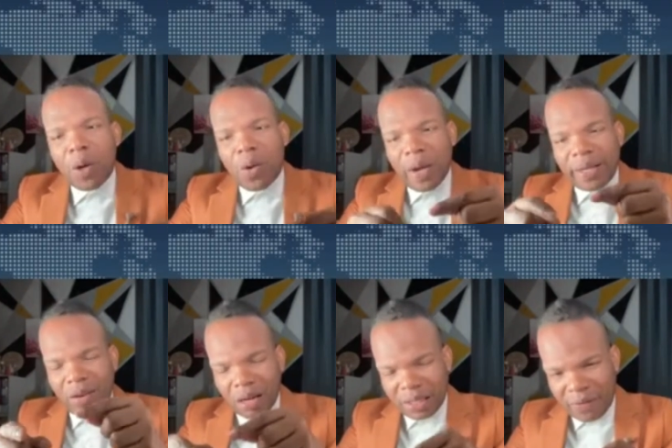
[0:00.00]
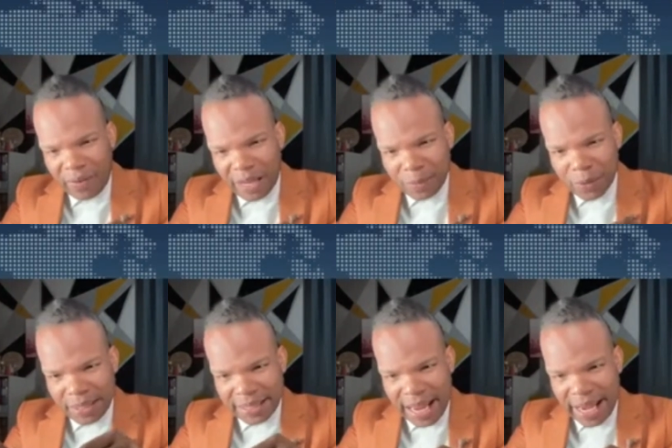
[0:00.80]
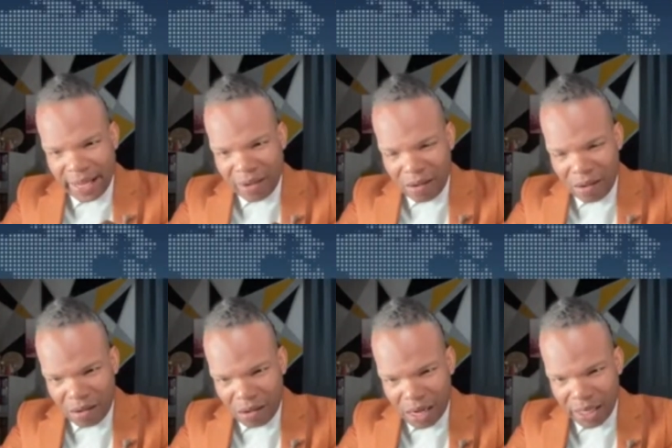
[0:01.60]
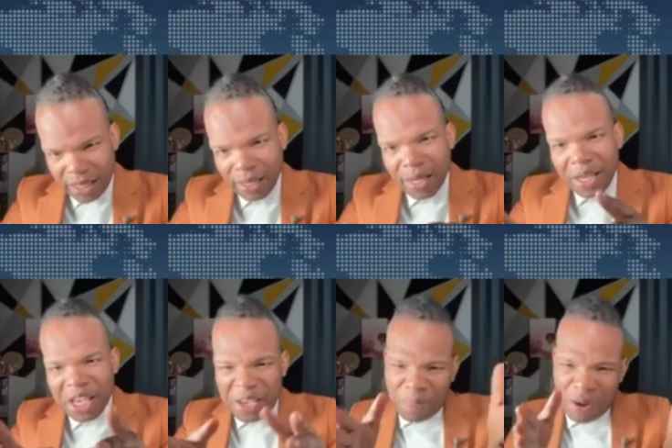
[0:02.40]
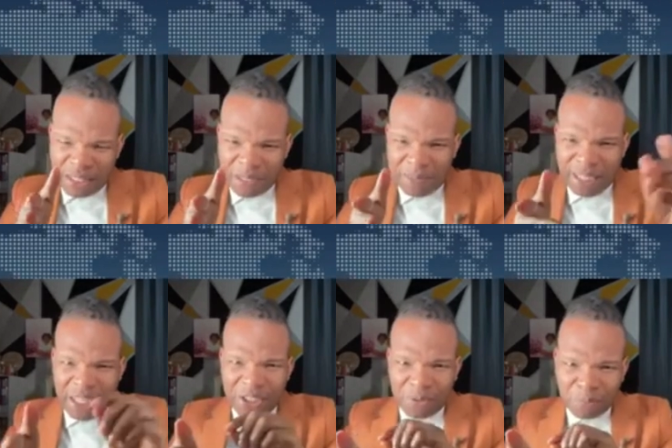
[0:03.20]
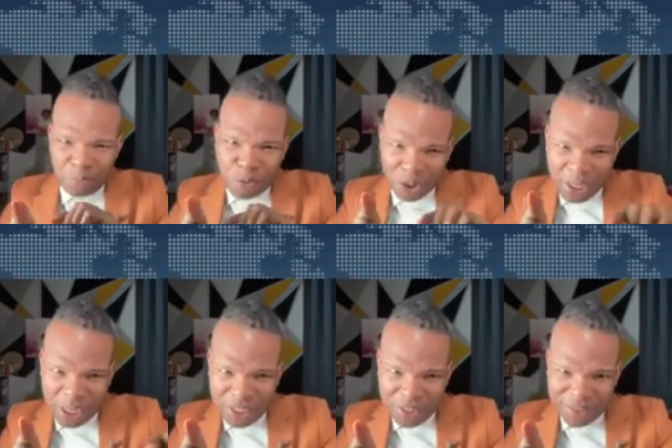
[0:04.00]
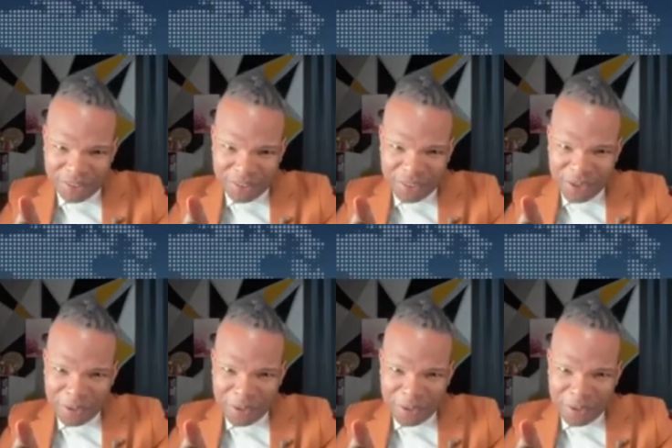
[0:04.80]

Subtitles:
But when Dr. Phillips was signing on, he possibly didn't put his